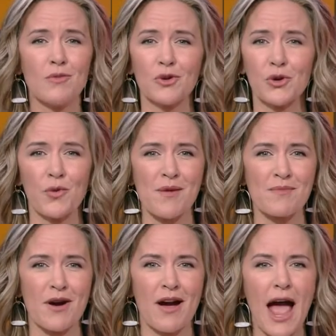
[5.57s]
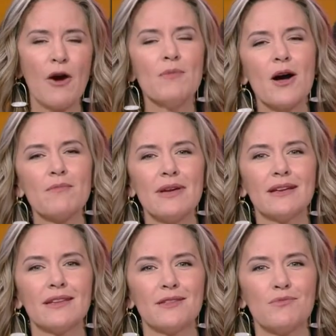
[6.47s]
or grandma, how about
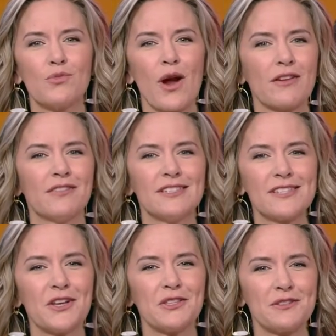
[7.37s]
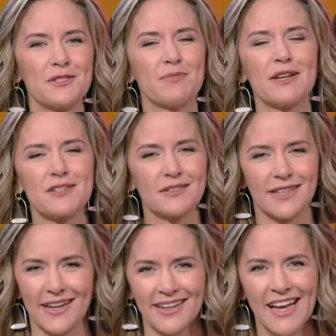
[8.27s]
making them breakfast on their special
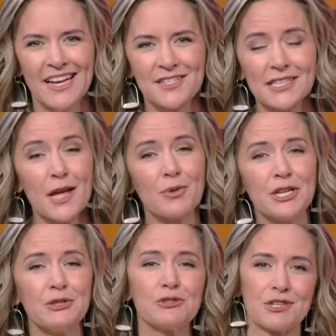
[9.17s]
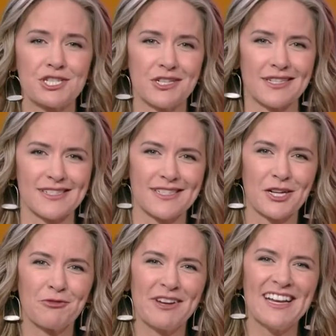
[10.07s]
day? Celebrity nutritionist
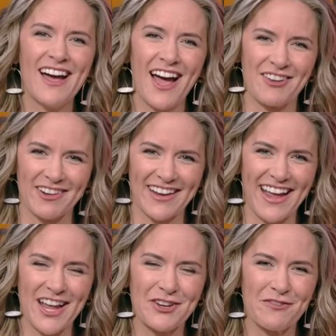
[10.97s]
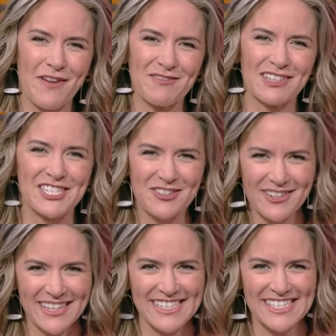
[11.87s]
Karina Heinrich and her family
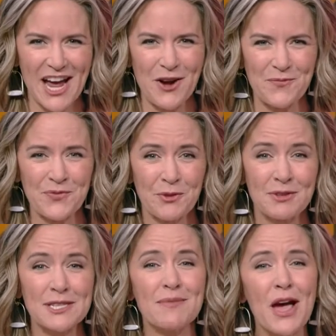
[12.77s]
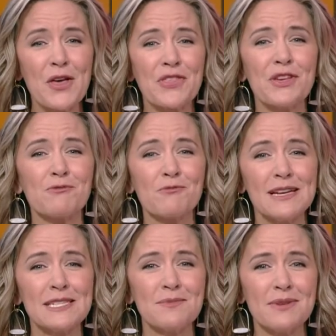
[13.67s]
join us now with some healthy
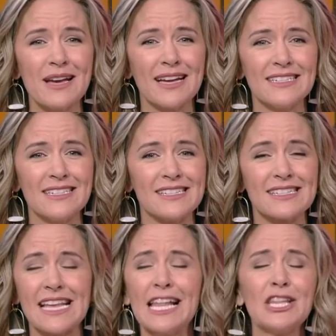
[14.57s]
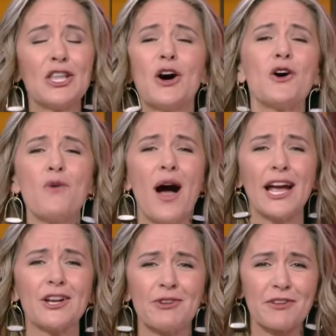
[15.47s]
recipe ideas. Hello,
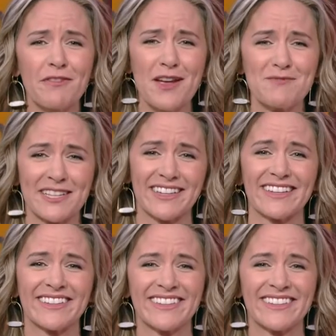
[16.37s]
Heinrich family.